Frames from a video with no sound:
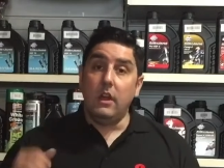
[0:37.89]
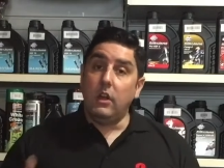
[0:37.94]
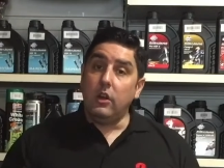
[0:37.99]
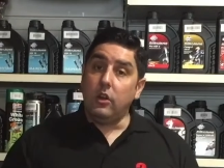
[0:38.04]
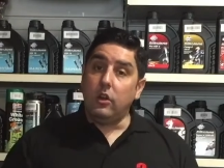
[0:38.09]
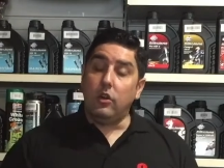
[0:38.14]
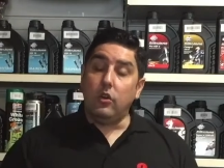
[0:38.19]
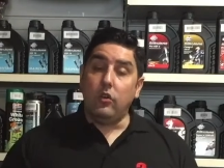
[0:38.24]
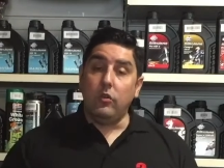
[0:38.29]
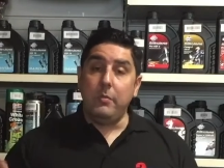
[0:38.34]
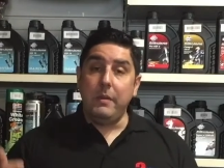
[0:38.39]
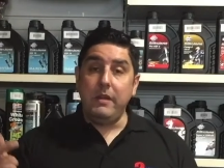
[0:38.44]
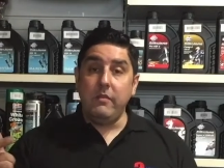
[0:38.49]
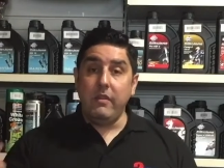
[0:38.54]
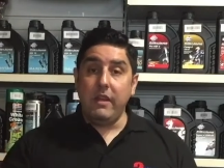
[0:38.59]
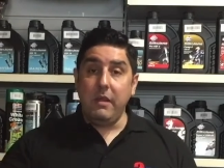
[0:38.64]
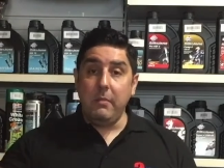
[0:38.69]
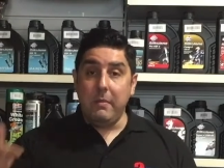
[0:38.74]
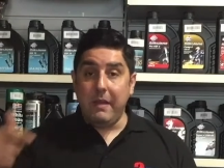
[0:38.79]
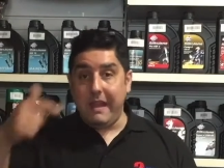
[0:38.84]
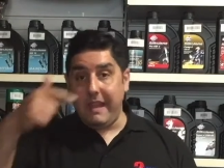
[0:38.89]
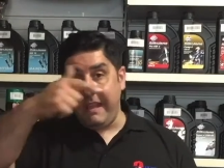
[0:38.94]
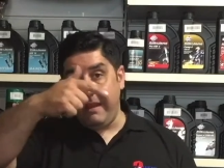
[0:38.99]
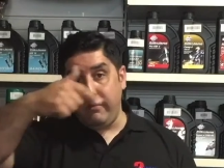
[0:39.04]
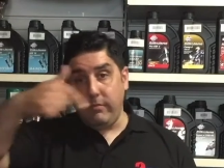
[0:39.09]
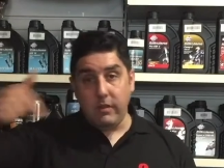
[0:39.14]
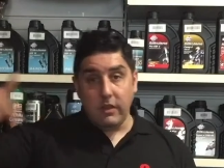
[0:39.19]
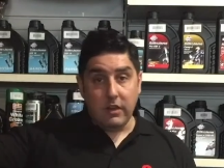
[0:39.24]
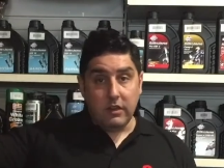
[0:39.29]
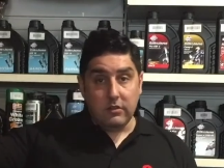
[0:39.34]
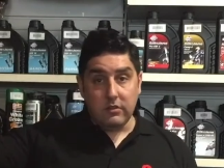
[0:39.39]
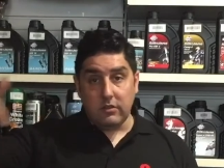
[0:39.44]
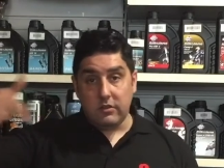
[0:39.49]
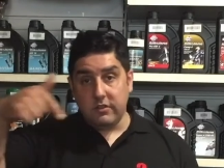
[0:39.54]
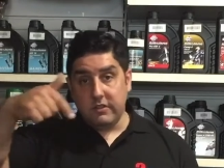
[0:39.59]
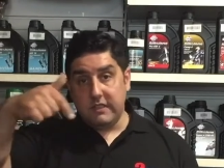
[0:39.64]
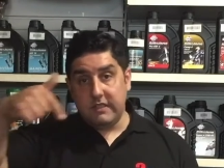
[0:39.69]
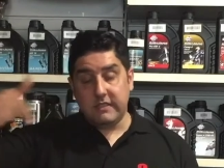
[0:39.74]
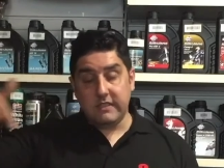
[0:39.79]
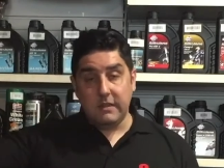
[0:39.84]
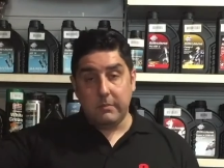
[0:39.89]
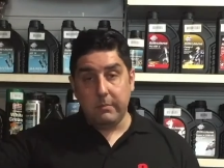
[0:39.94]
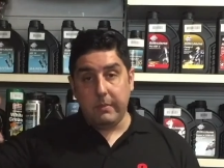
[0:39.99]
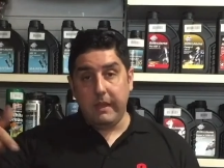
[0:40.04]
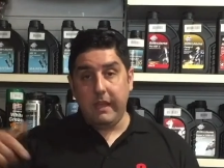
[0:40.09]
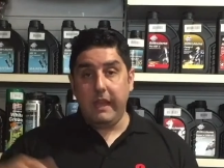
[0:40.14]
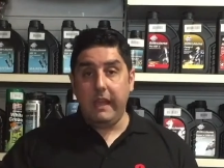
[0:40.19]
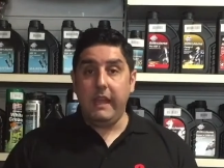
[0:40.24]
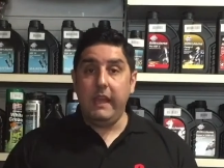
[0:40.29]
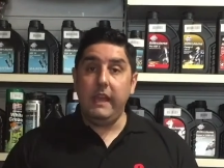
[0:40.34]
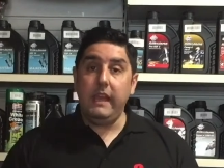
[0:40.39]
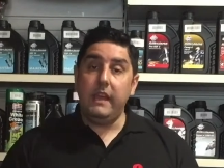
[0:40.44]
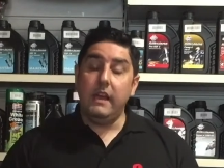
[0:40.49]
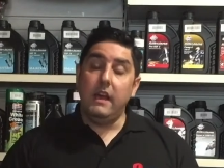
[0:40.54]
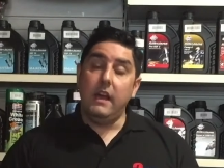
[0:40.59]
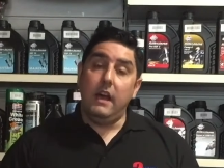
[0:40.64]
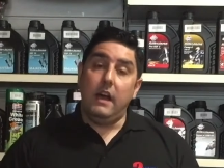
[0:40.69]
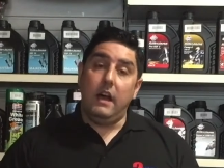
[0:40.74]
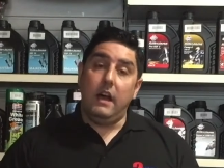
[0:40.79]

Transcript: Call me, ring me, you know, on this number here.